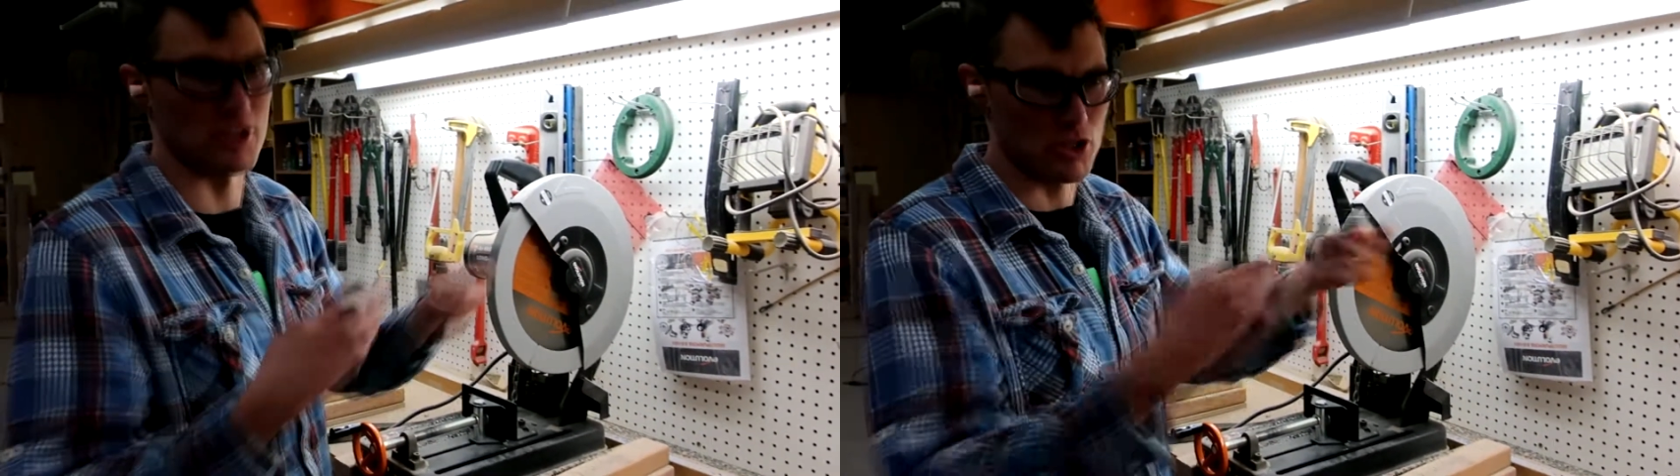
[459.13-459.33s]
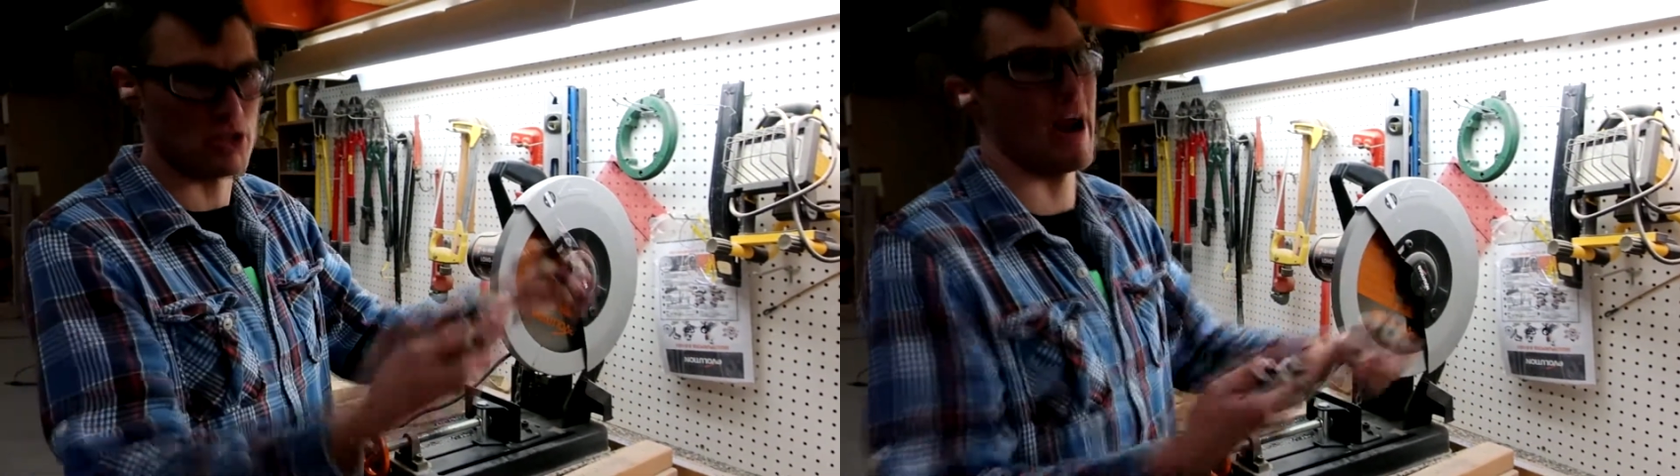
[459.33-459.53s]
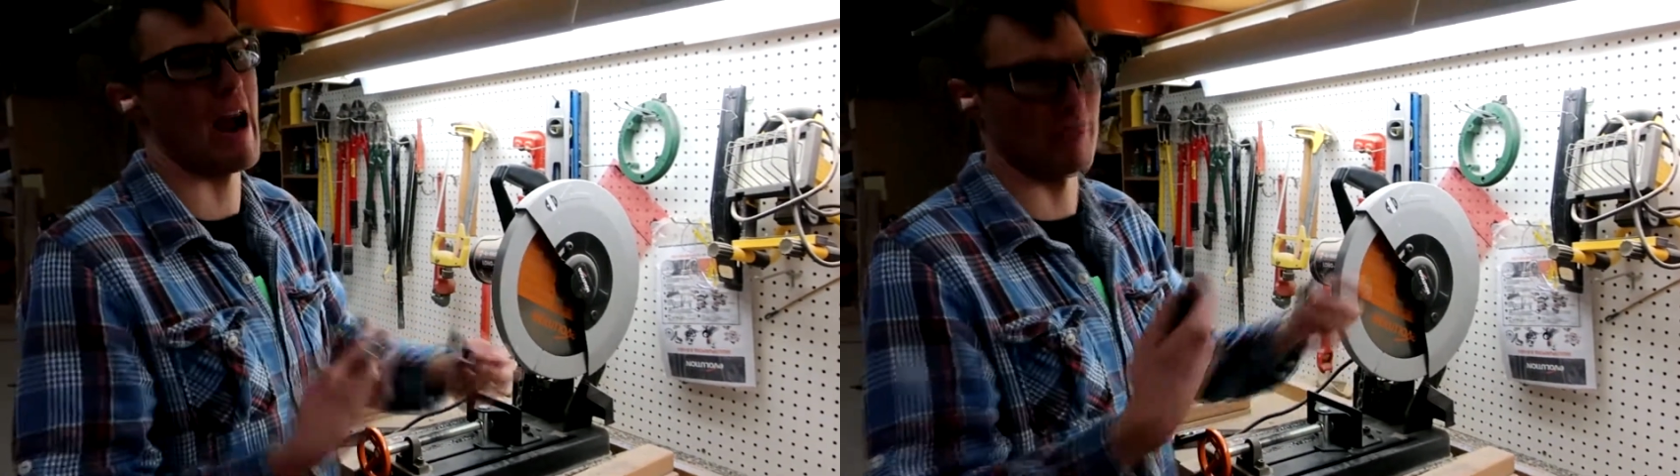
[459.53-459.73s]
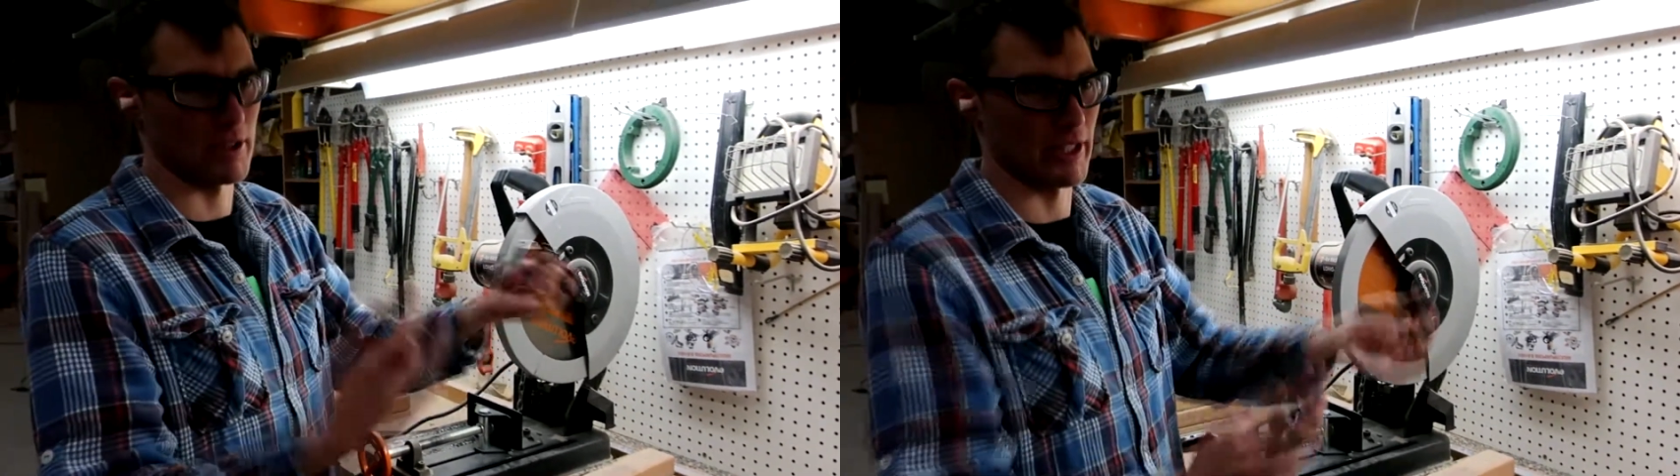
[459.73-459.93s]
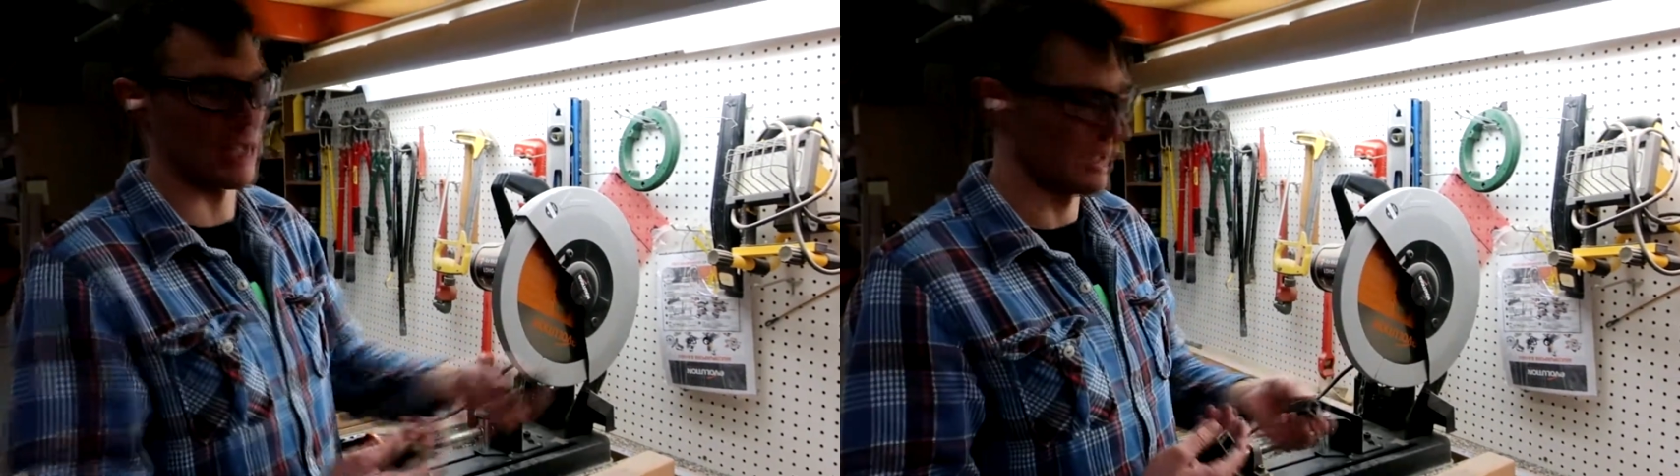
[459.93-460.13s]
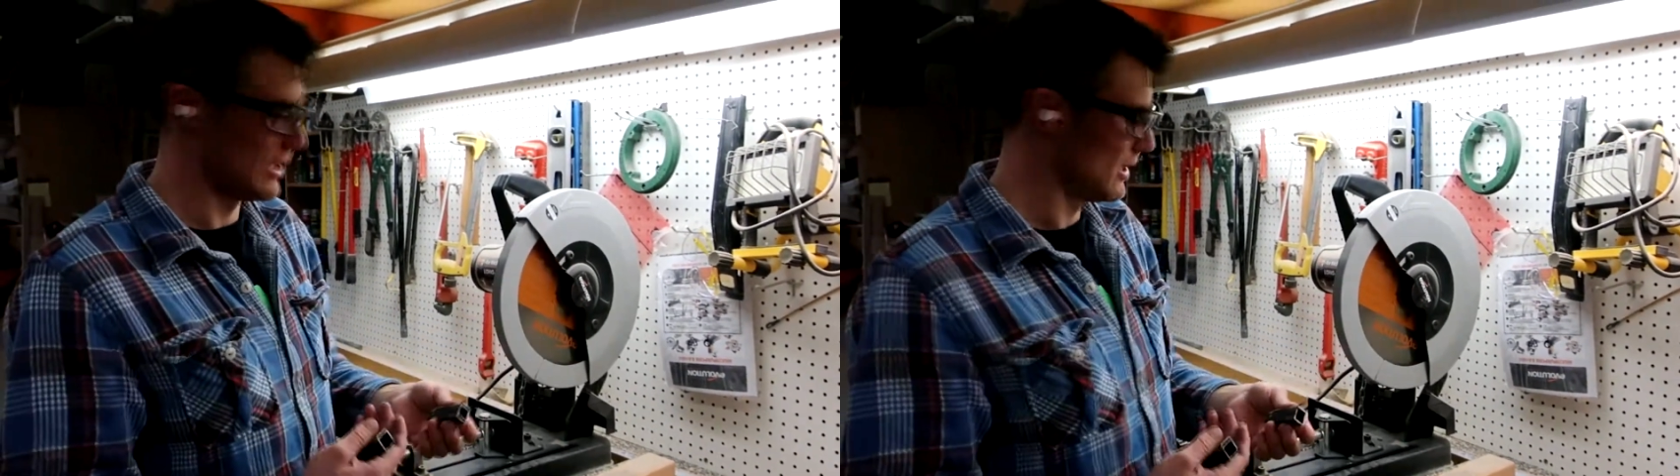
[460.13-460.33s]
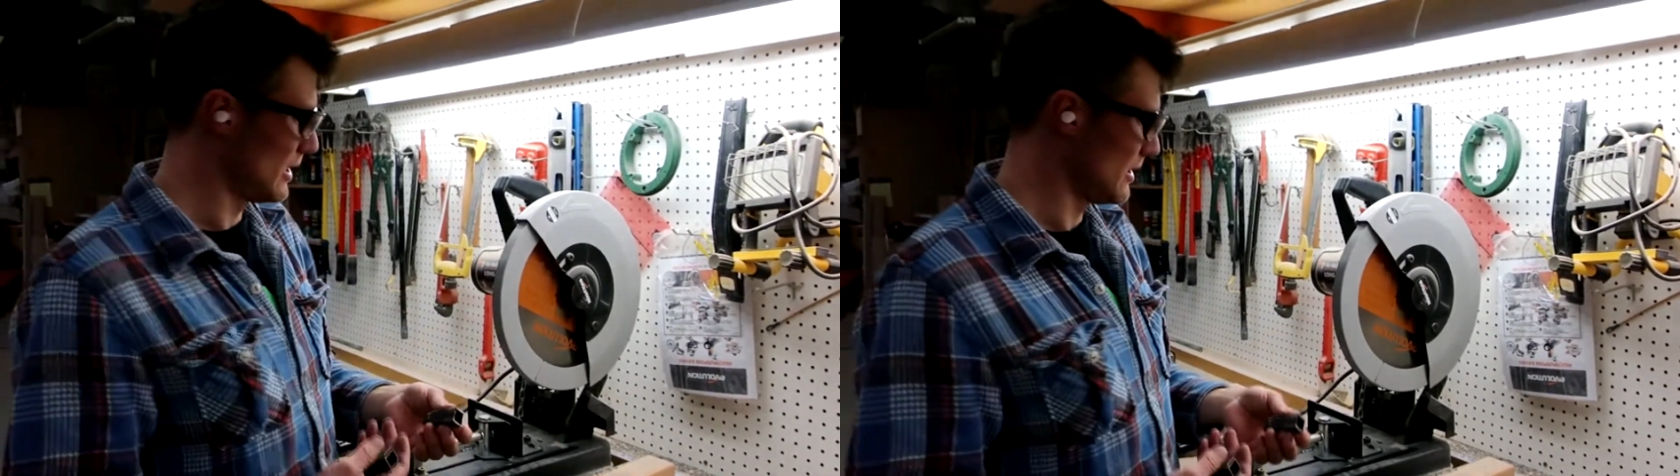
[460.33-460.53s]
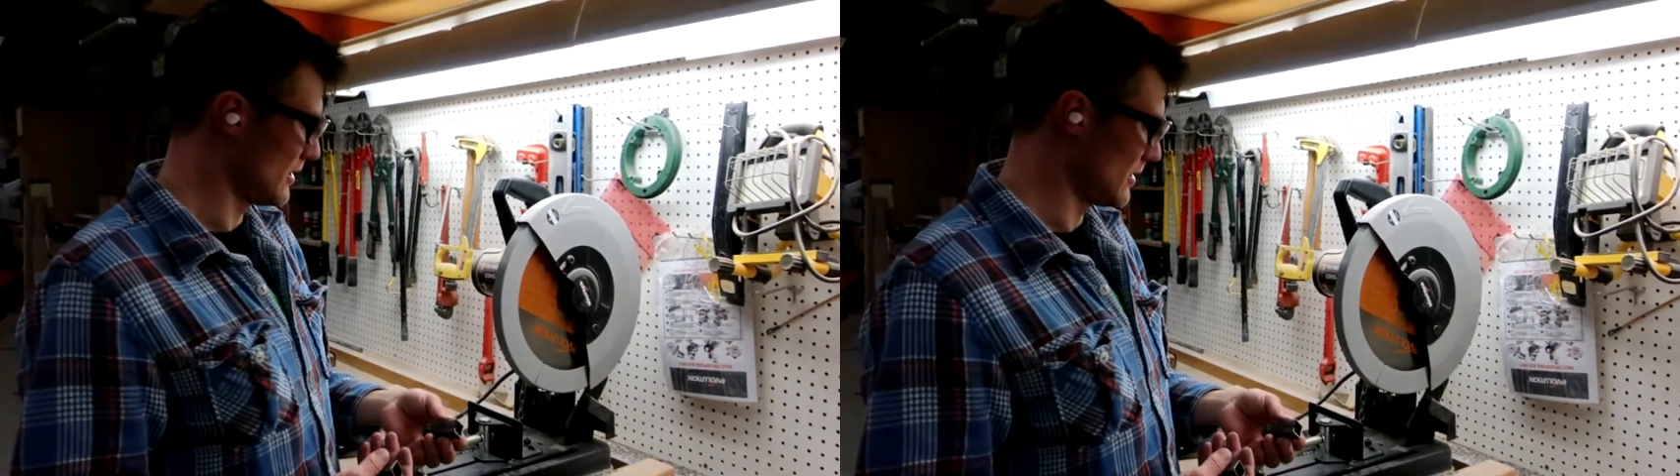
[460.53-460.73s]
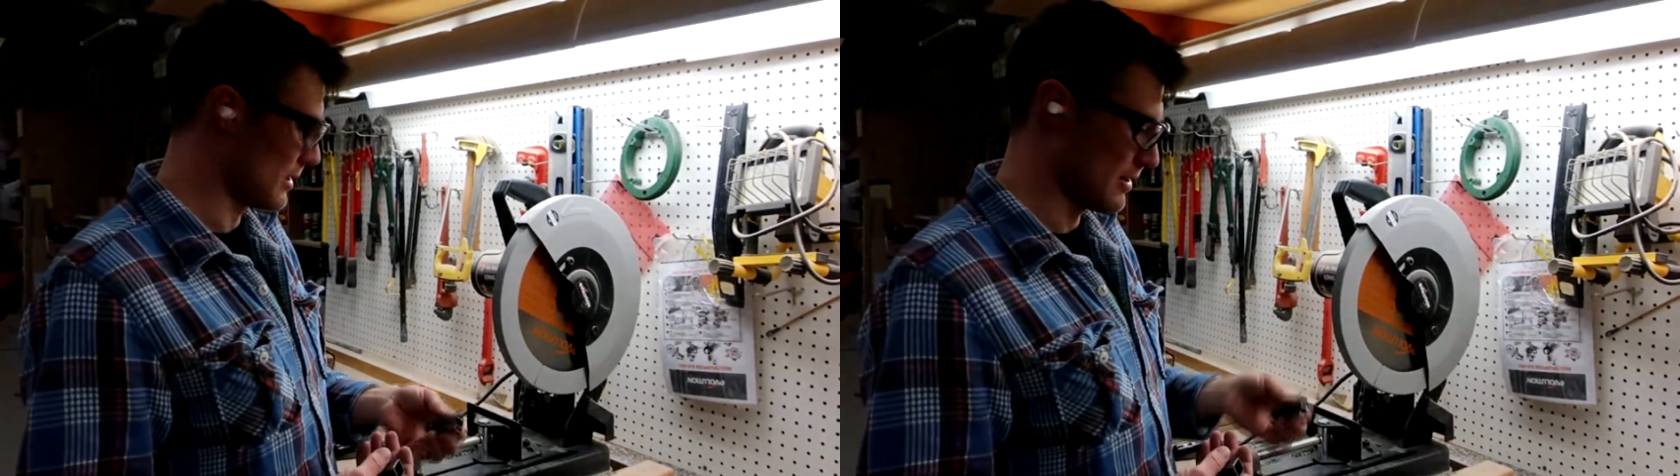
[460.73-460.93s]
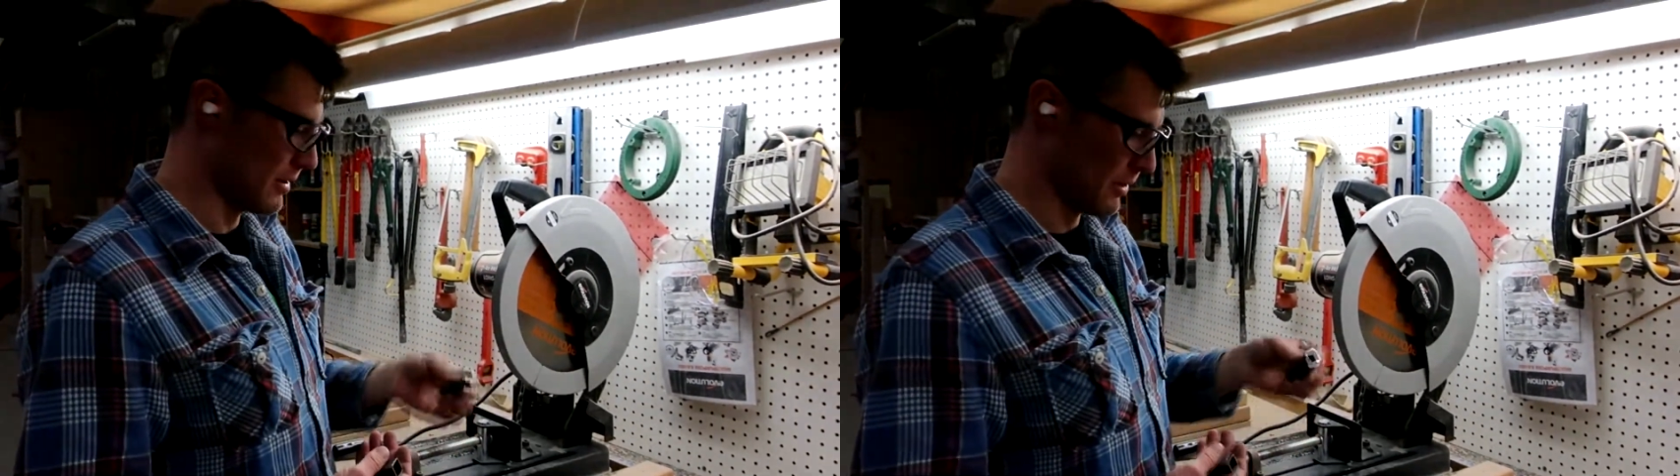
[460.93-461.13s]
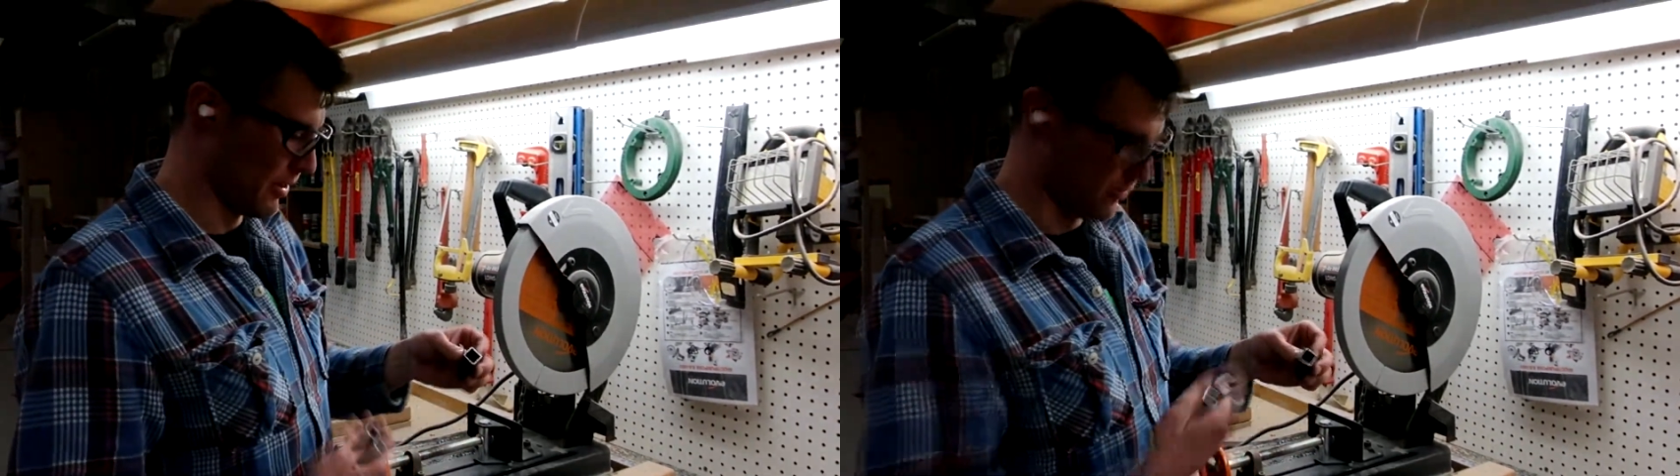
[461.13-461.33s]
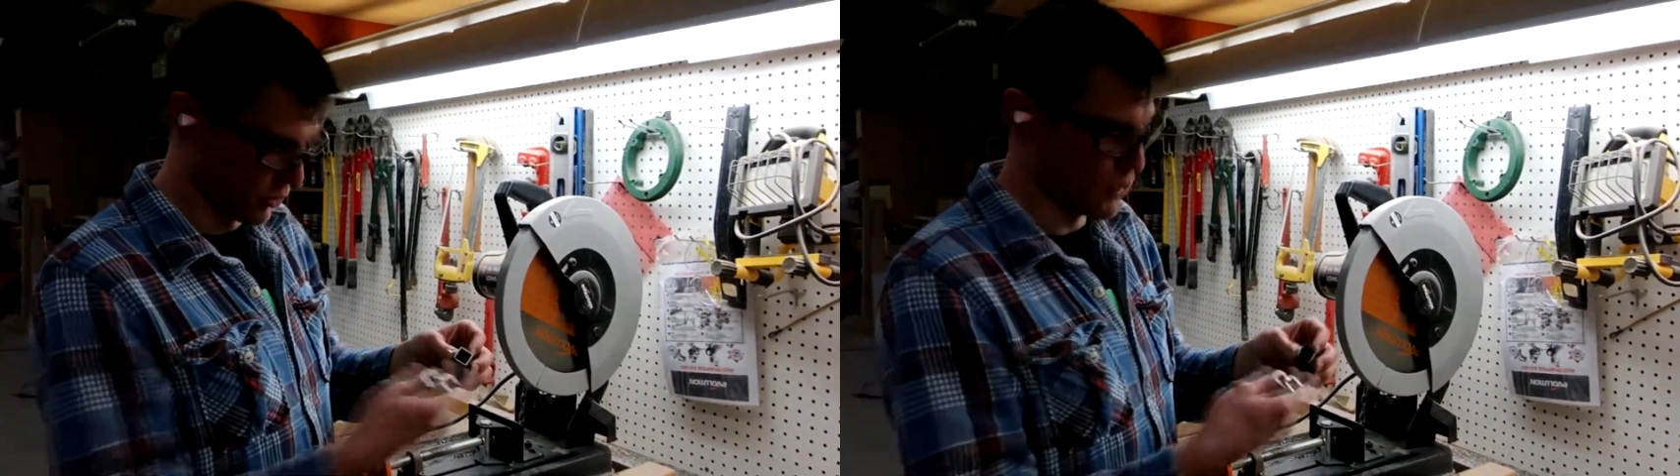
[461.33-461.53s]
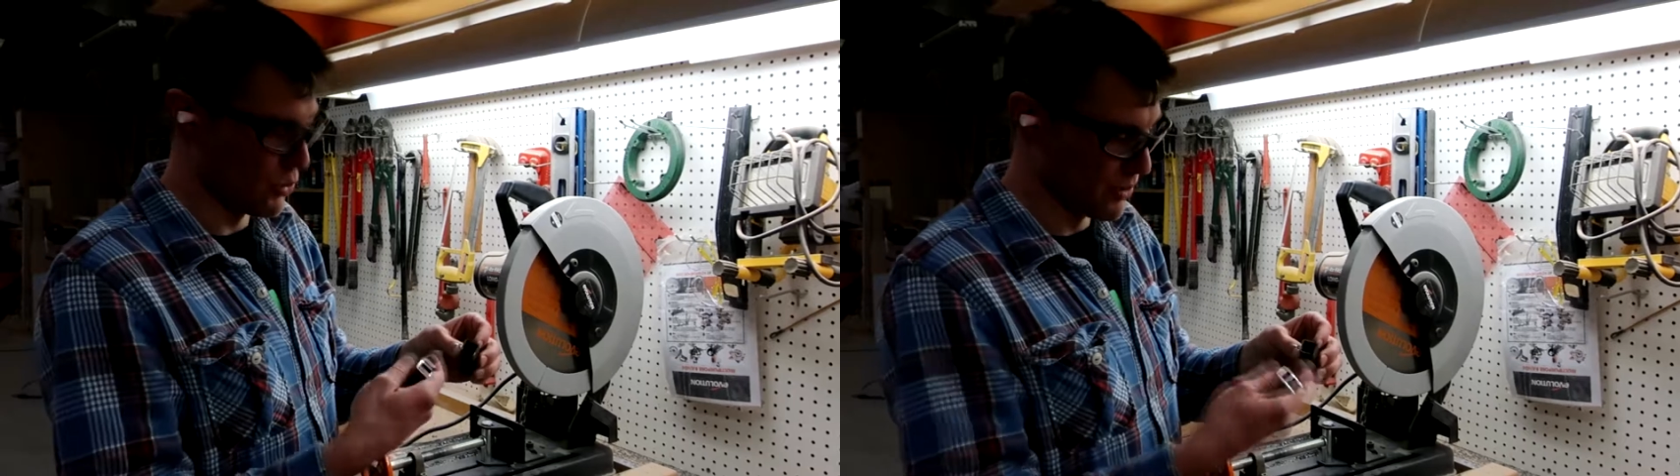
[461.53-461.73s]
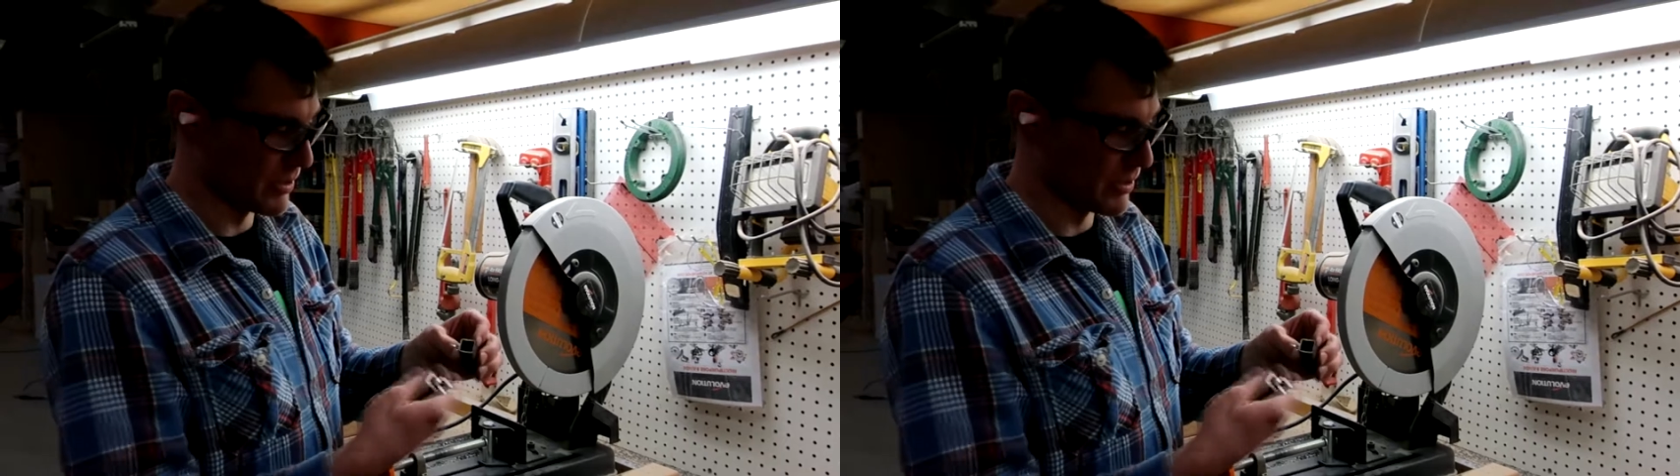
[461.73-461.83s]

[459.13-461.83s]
it's traveling through